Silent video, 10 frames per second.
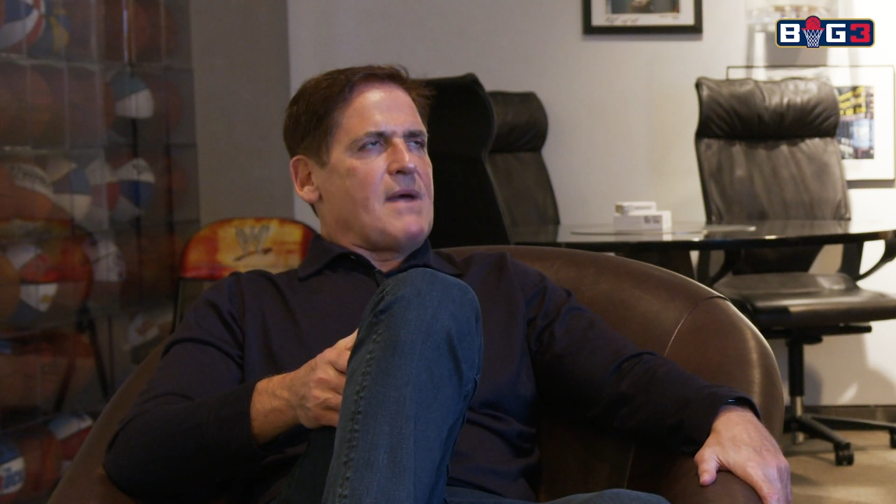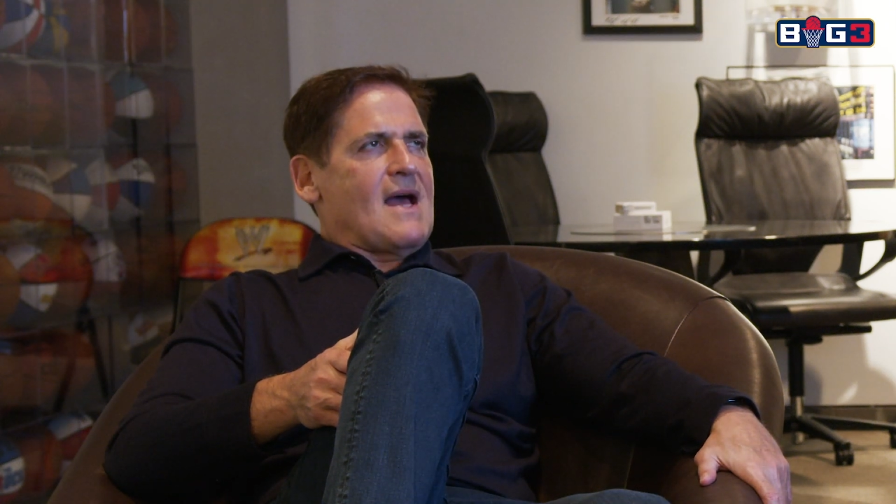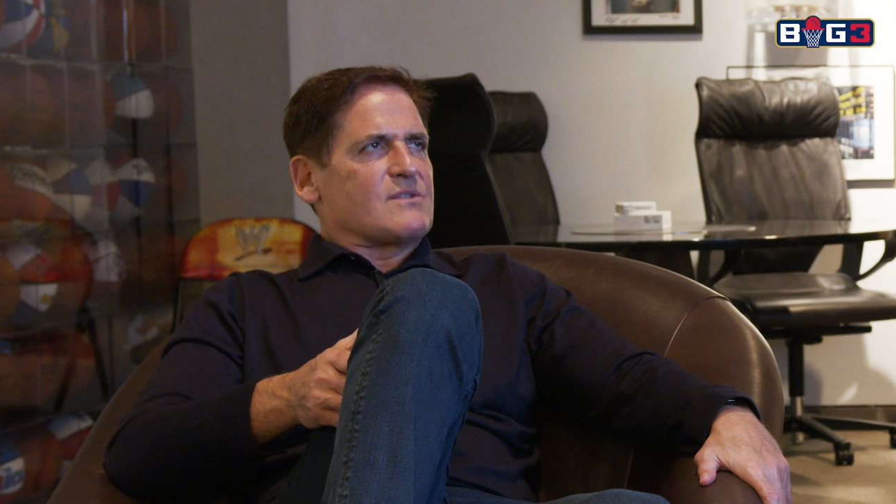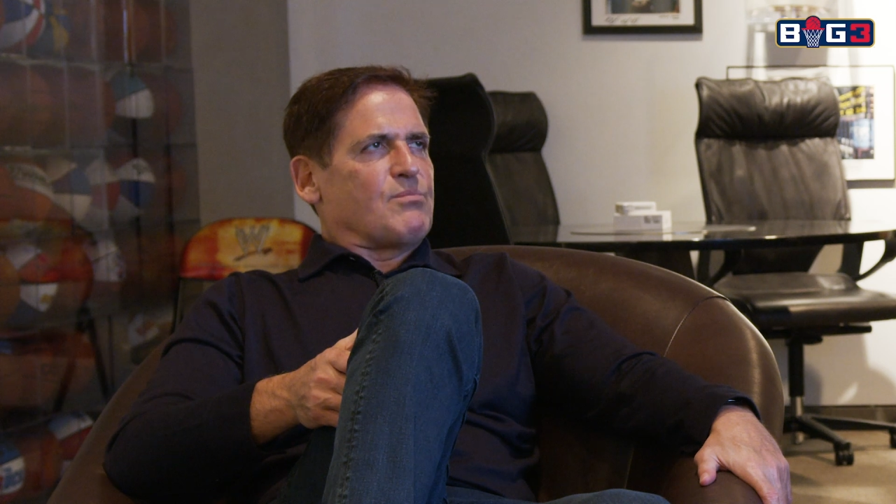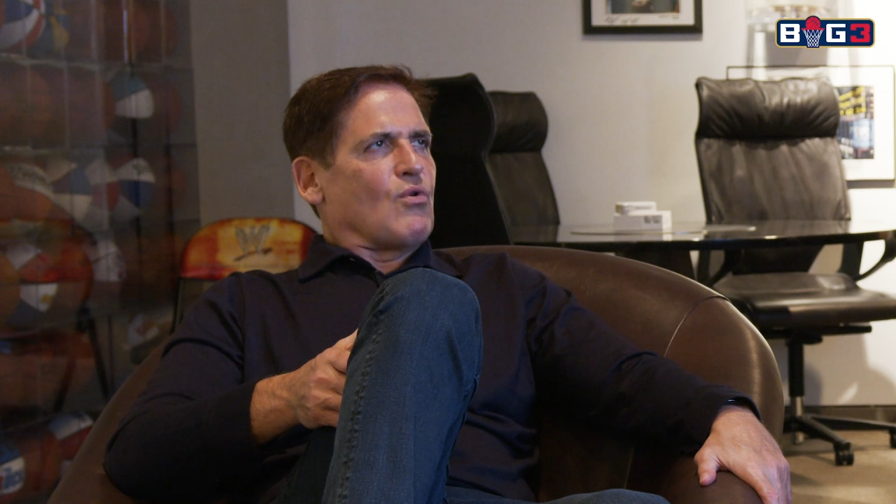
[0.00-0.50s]

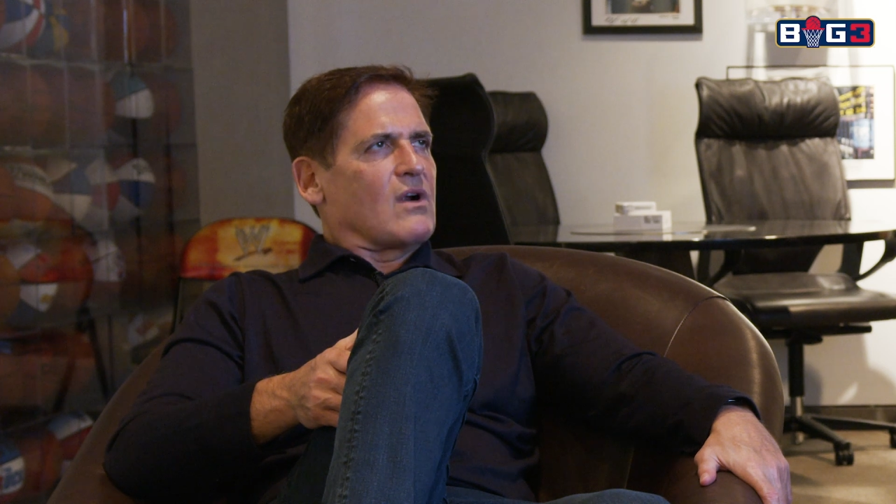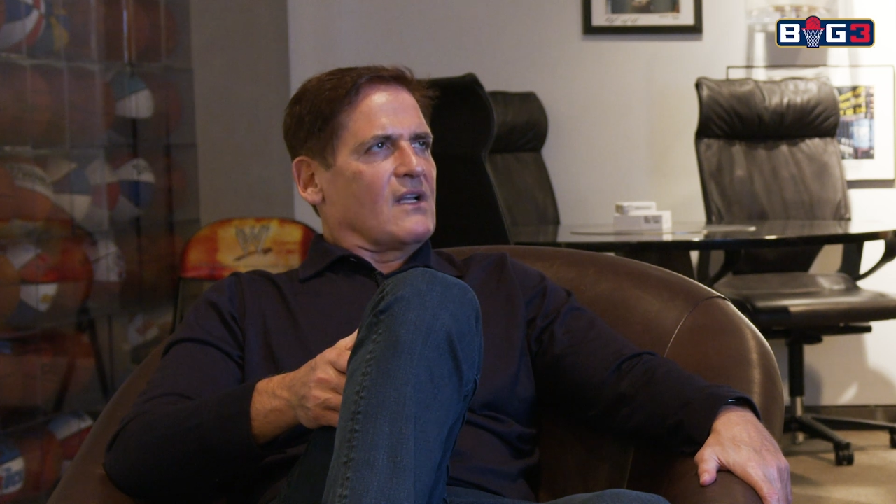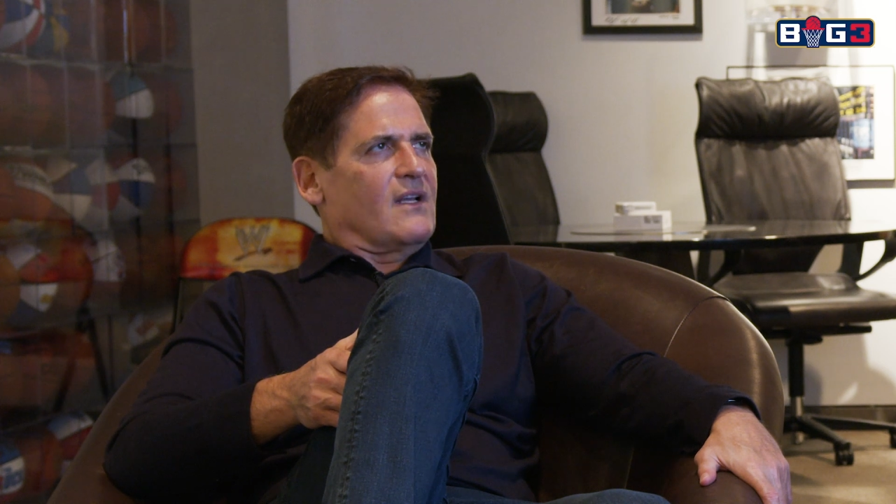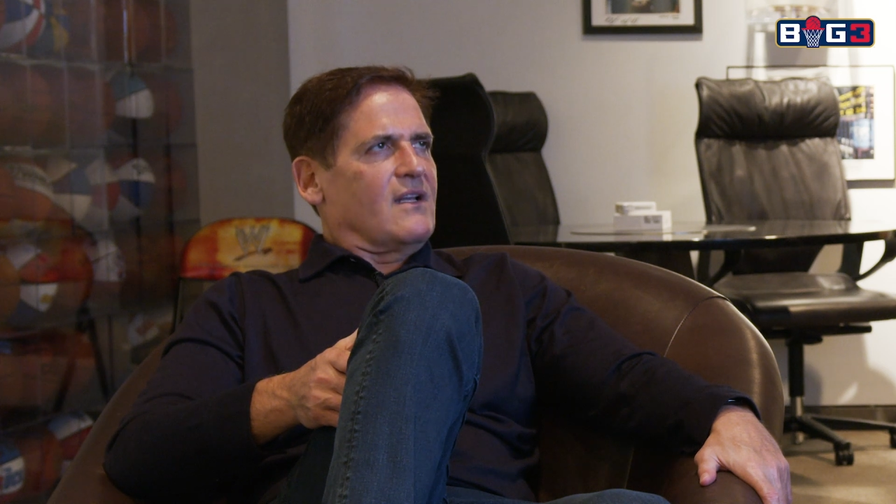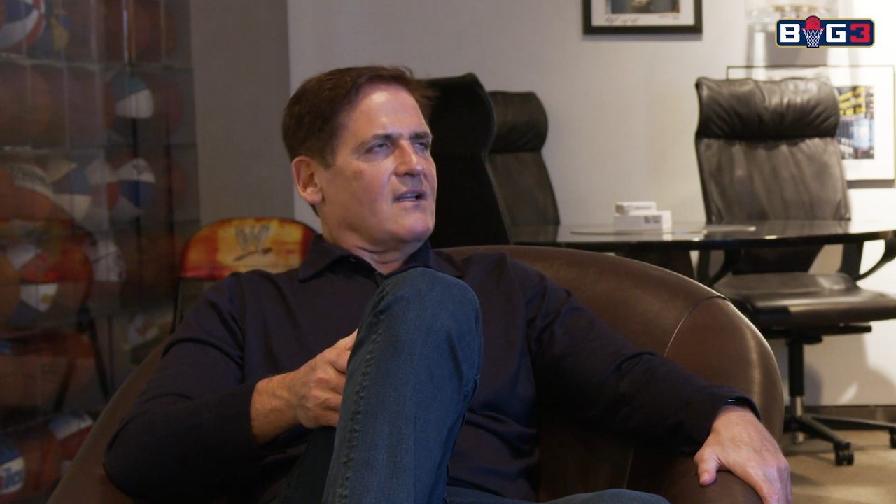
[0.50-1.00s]
past
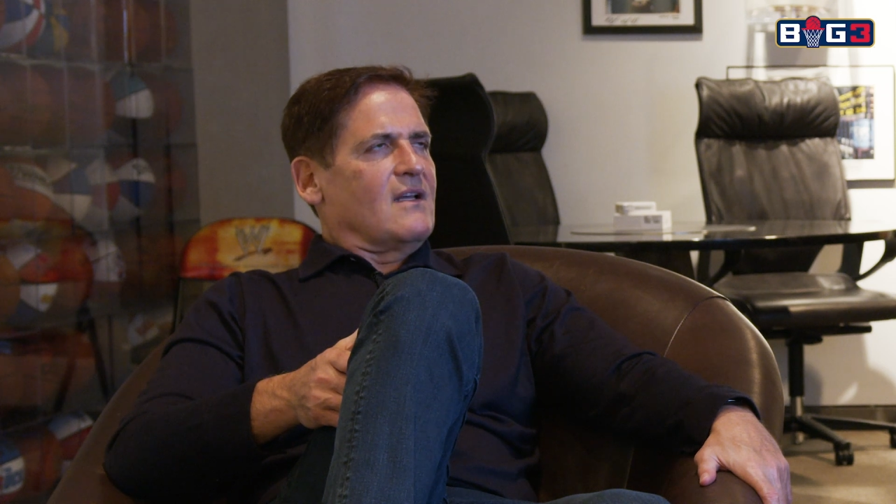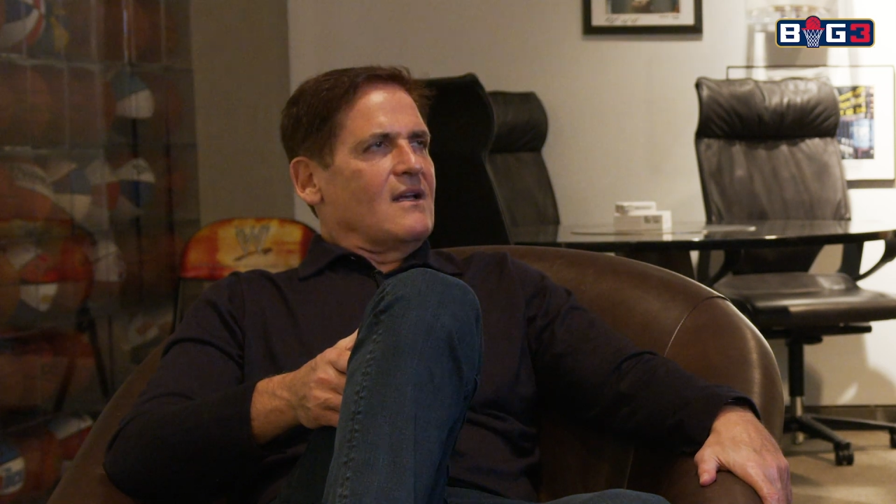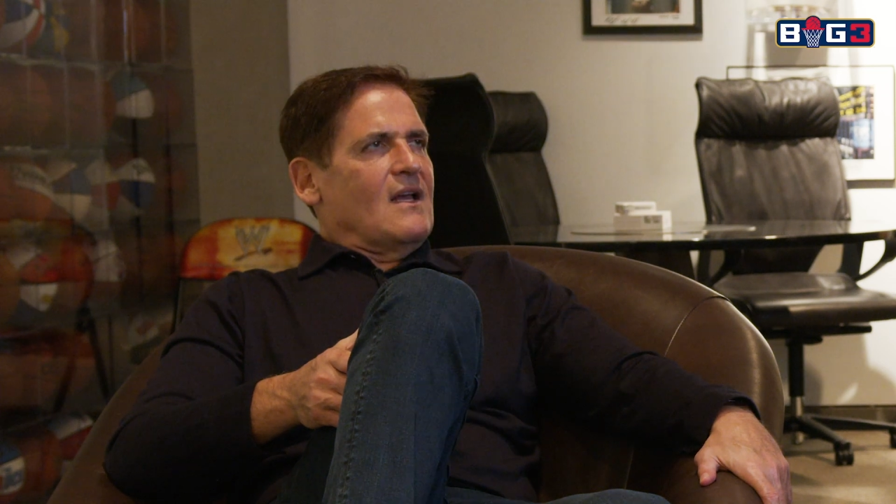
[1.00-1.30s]
Portland